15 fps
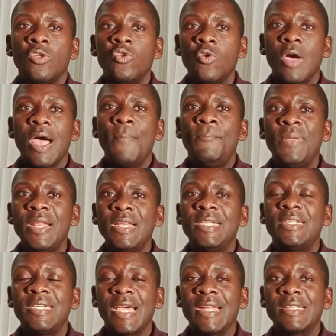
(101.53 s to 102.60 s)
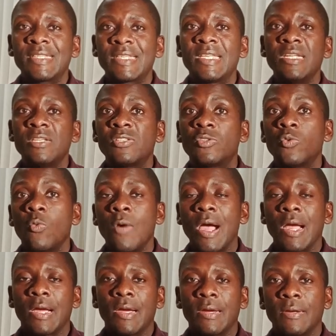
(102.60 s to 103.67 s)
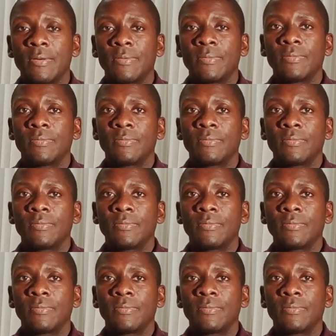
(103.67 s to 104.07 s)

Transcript: your ability and skills to work.